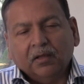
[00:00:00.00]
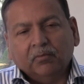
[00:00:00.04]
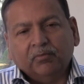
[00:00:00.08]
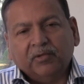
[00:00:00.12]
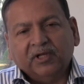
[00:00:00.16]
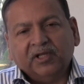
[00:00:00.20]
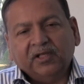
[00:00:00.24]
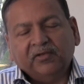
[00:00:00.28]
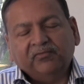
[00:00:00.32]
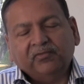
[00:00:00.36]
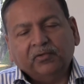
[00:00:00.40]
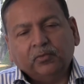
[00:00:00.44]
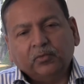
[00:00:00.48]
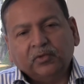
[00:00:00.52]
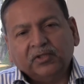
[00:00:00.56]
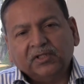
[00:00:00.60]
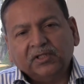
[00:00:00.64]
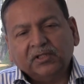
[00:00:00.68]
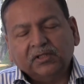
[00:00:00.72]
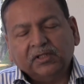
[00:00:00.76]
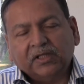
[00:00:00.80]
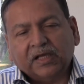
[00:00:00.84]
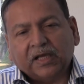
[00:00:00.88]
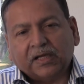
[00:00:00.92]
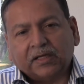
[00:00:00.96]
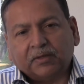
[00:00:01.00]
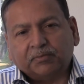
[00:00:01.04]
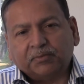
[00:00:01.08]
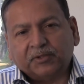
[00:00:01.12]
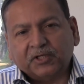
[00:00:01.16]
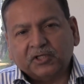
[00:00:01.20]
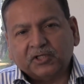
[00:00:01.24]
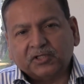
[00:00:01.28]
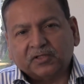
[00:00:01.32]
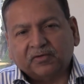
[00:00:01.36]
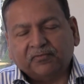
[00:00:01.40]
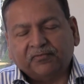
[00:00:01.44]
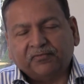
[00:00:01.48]
But even within the
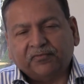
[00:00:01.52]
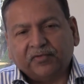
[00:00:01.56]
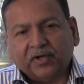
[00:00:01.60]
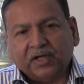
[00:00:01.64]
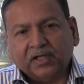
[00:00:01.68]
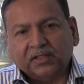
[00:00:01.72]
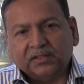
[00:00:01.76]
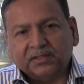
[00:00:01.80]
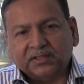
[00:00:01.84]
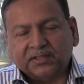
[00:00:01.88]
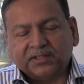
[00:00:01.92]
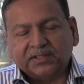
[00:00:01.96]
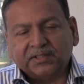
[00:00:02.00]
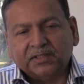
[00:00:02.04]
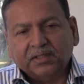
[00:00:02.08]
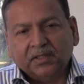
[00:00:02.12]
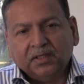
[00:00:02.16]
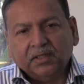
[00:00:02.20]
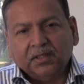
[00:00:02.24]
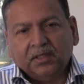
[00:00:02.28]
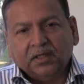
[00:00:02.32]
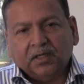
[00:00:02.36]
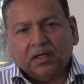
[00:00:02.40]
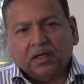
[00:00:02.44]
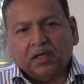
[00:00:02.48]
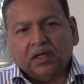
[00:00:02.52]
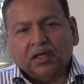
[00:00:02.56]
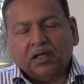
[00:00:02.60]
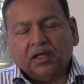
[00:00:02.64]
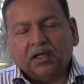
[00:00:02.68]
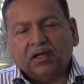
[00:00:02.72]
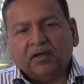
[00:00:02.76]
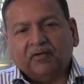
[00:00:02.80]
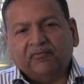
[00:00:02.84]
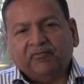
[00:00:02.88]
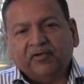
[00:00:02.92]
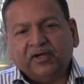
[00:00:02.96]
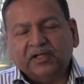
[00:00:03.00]
adaptation funds,
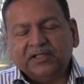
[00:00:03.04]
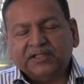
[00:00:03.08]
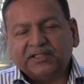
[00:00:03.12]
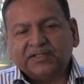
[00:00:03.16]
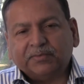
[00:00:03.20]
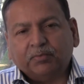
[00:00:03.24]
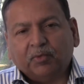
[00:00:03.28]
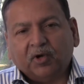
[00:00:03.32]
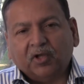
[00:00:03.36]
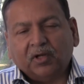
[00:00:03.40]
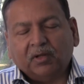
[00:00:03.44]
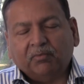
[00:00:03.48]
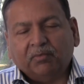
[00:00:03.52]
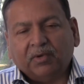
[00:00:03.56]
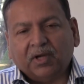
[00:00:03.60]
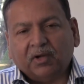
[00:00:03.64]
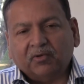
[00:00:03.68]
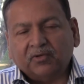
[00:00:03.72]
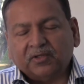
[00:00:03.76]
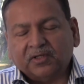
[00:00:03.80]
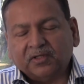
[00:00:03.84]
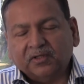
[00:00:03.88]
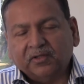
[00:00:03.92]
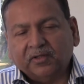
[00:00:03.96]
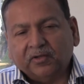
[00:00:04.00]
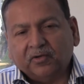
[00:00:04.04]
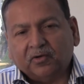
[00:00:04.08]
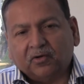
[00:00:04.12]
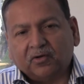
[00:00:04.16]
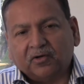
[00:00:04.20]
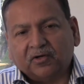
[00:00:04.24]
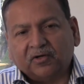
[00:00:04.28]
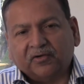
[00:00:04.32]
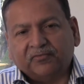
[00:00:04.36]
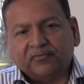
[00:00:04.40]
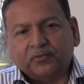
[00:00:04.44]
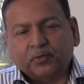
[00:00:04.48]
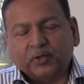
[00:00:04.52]
a very small amount in the
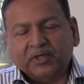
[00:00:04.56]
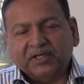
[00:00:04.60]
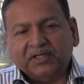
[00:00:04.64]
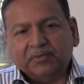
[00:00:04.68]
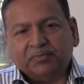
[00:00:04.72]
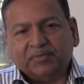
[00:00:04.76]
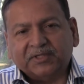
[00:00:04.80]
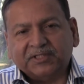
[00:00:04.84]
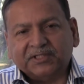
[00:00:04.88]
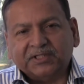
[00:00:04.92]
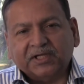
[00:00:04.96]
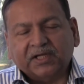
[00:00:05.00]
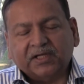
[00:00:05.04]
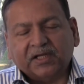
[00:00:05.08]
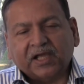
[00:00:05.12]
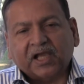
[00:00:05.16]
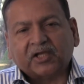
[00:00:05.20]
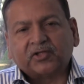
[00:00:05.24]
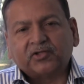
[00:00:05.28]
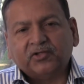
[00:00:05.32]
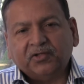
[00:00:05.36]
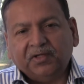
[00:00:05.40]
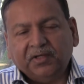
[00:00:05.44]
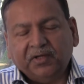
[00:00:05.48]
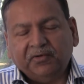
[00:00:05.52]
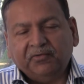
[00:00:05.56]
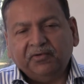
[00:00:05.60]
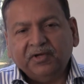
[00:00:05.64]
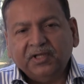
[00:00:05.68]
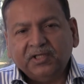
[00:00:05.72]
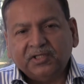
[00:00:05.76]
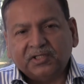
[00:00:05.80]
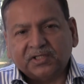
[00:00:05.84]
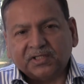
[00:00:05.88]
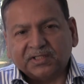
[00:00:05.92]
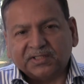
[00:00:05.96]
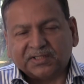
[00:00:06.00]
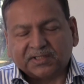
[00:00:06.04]
order of 20% actually
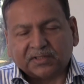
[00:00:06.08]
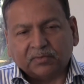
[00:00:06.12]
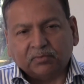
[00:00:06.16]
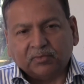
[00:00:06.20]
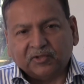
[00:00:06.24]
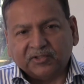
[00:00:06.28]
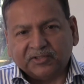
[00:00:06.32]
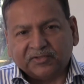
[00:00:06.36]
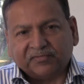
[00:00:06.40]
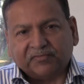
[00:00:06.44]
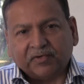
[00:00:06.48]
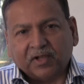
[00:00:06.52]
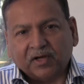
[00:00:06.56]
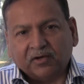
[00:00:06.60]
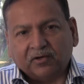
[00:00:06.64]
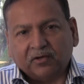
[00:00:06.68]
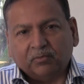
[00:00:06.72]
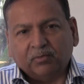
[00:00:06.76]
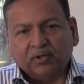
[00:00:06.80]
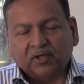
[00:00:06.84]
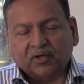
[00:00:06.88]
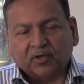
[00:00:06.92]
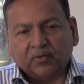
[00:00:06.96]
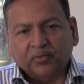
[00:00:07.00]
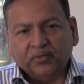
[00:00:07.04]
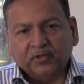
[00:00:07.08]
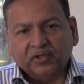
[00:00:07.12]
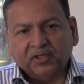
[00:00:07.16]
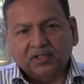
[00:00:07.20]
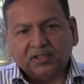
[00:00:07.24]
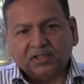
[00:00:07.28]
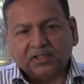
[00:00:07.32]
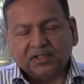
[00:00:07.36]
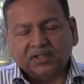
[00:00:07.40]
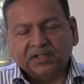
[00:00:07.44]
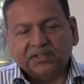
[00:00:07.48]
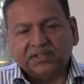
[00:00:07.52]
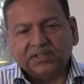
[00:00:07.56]
reaches the most vulnerable
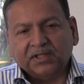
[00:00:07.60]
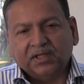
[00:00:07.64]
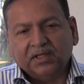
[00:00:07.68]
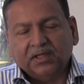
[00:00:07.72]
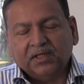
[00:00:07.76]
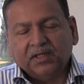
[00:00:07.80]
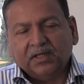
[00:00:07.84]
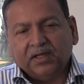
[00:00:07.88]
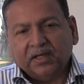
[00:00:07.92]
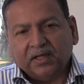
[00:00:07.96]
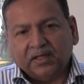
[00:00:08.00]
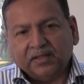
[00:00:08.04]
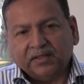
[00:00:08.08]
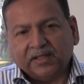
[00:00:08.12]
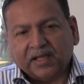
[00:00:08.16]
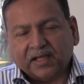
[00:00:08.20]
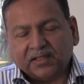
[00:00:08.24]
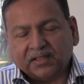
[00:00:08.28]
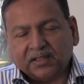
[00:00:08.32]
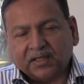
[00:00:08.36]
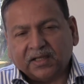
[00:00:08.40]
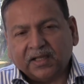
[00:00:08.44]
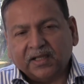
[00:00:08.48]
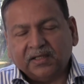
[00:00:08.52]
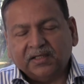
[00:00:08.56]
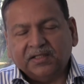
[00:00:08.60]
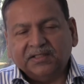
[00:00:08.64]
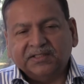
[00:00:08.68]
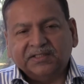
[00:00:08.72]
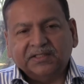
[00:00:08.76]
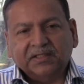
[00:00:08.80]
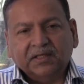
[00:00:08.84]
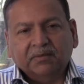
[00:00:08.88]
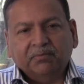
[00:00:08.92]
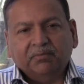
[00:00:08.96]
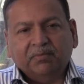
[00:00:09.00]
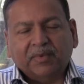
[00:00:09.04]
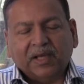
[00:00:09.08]
communities. And that again
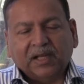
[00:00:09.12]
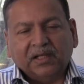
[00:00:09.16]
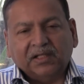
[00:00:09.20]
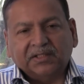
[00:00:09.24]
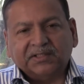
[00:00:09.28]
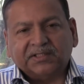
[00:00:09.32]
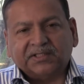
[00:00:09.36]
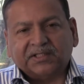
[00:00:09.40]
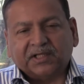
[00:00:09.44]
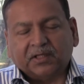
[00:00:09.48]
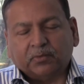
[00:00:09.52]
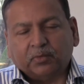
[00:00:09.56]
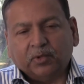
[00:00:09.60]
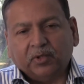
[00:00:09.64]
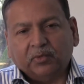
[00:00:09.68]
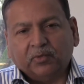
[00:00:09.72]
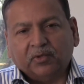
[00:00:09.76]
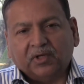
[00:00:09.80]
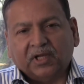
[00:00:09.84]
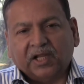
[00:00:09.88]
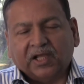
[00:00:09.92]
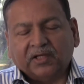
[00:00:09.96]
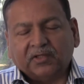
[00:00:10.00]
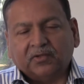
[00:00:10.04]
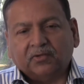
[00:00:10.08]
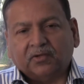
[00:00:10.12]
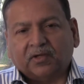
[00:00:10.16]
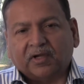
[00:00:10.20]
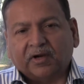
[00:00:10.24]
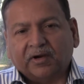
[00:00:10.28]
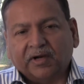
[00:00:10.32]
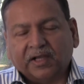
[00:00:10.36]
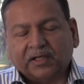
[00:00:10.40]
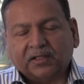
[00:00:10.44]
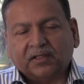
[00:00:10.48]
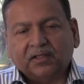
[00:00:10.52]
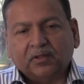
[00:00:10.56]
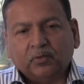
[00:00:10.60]
is an imbalance that we would like to
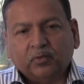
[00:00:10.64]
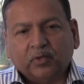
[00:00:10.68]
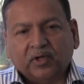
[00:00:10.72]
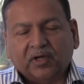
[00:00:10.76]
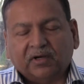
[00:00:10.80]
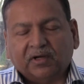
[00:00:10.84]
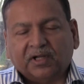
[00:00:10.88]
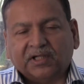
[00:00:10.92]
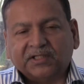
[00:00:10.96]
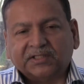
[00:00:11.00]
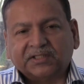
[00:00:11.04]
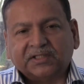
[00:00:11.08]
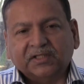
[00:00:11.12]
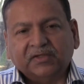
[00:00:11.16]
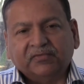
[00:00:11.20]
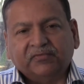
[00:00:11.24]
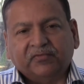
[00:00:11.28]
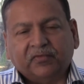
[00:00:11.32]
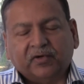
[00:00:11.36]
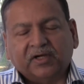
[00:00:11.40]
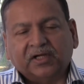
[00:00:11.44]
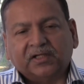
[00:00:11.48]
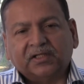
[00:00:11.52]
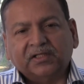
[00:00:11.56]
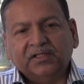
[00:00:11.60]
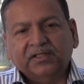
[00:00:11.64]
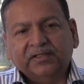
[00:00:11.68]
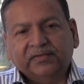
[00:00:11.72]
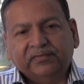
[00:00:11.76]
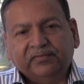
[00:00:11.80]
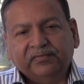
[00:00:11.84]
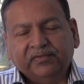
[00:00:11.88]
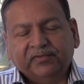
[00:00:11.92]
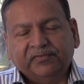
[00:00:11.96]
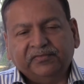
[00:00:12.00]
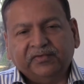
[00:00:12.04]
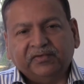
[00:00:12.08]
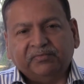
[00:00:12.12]
correct, and we are asking for at
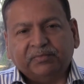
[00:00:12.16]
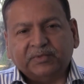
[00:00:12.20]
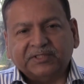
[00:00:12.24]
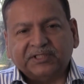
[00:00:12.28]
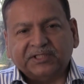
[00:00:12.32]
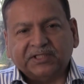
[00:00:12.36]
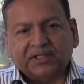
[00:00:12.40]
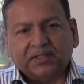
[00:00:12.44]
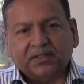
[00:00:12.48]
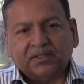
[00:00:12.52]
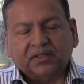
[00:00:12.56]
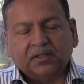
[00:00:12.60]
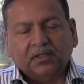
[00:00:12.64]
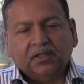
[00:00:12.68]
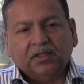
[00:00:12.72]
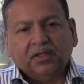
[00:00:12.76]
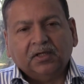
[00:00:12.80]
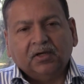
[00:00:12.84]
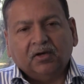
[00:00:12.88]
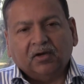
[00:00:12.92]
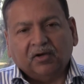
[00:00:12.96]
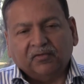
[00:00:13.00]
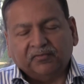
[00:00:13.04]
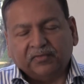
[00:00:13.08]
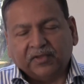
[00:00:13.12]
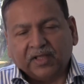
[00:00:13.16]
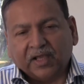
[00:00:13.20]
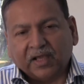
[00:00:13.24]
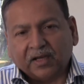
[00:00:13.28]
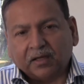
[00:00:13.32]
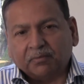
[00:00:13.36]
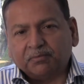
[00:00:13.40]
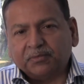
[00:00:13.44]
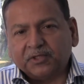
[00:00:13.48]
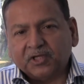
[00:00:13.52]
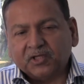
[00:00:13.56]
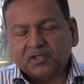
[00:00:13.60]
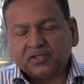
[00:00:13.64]
least 50% of the
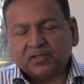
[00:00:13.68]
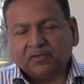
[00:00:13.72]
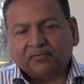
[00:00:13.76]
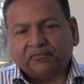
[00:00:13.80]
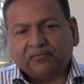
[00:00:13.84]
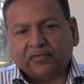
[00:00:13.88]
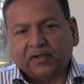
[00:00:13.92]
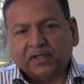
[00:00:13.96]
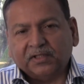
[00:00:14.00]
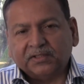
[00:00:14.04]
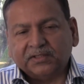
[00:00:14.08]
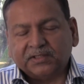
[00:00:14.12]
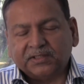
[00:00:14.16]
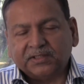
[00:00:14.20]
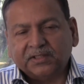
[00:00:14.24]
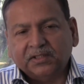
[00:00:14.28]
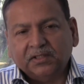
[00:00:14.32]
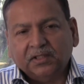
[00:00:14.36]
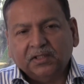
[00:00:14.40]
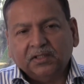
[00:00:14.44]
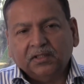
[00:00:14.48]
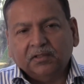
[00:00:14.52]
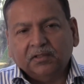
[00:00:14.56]
adaptation funds